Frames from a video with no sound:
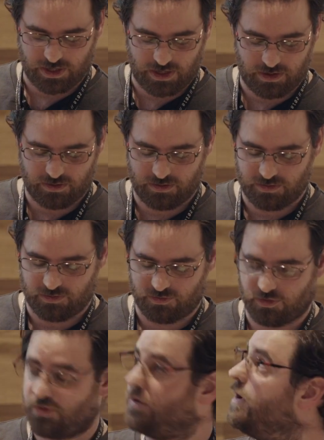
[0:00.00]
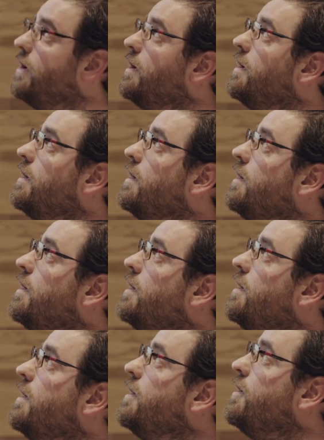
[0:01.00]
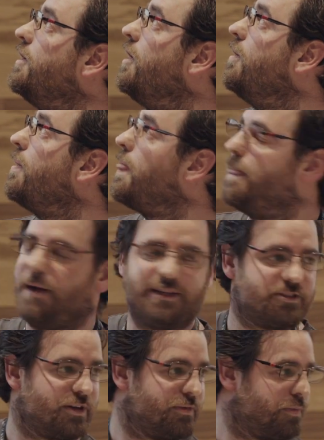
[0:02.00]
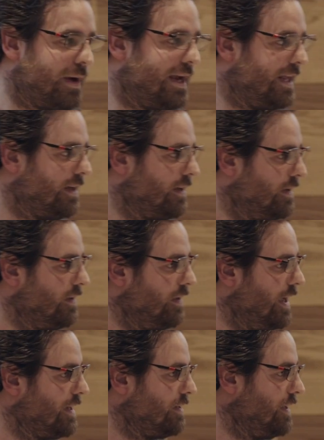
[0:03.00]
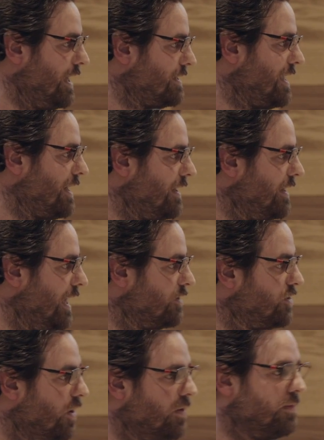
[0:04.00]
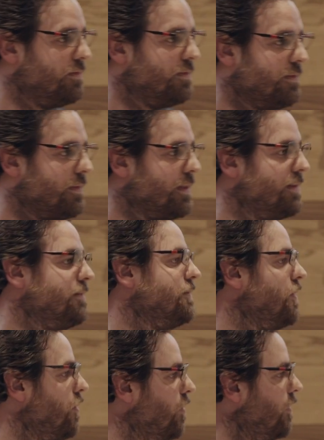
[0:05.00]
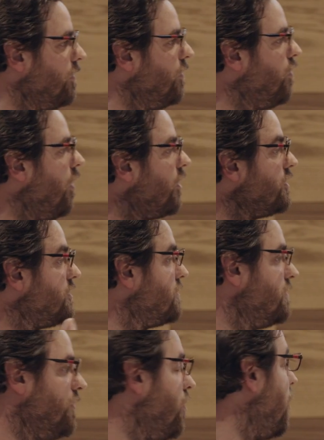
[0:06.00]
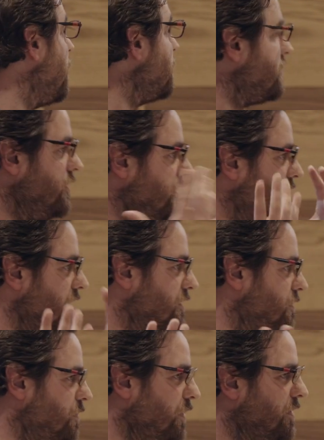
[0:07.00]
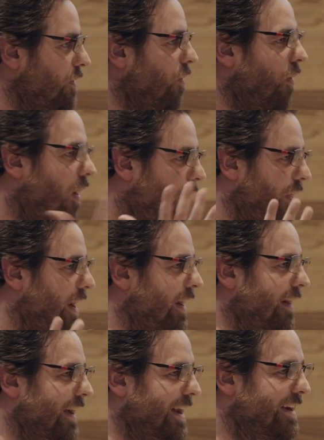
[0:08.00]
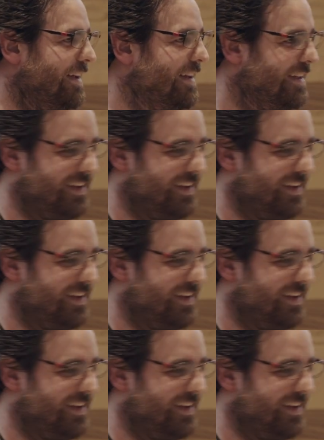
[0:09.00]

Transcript: Yeah, sorry. You know, that's transpiling ex exactly that. So worst, worst, you just put raw there and